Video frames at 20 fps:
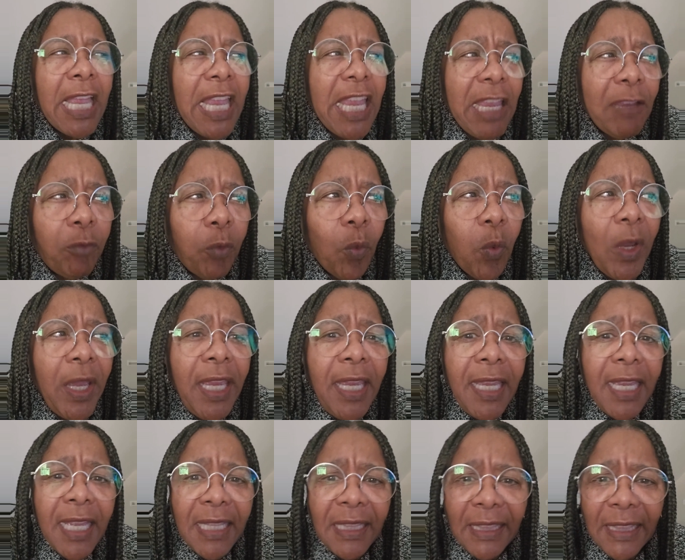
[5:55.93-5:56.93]
If we
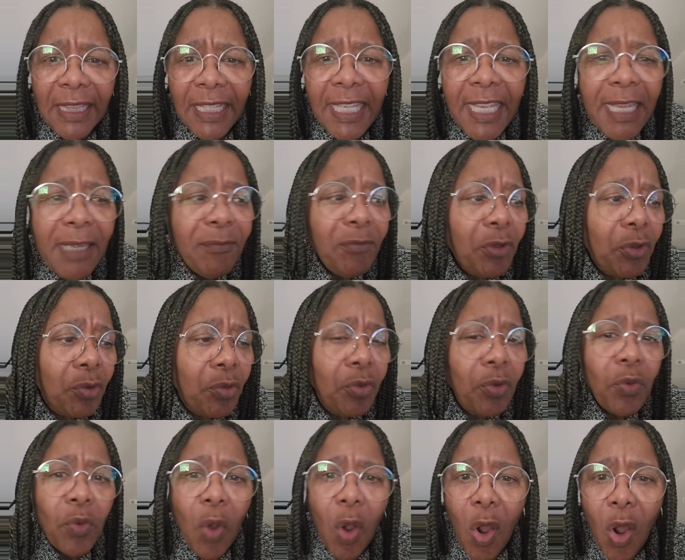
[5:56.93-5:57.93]
can live
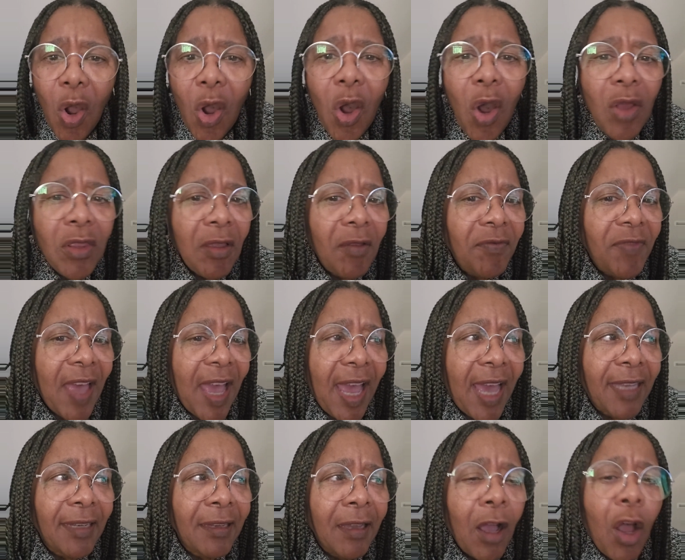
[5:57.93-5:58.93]
through all of
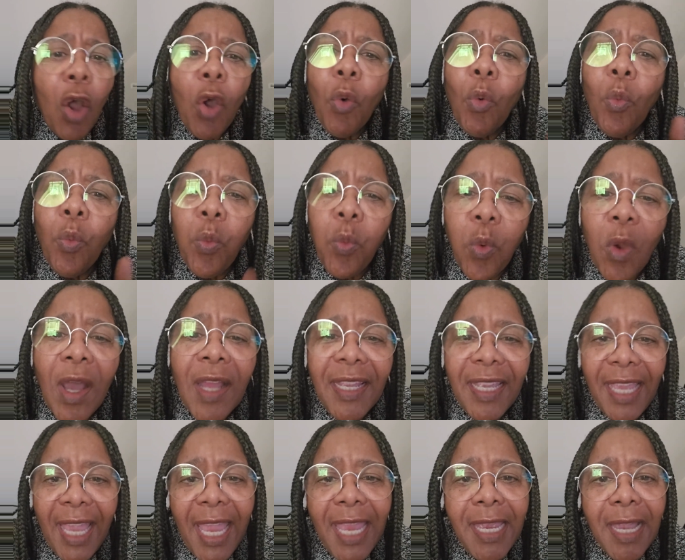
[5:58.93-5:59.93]
that, what
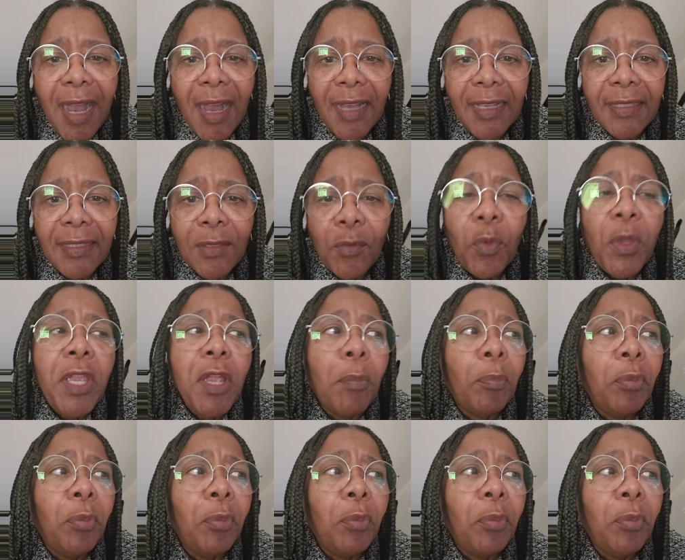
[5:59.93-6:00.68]
chaos? We are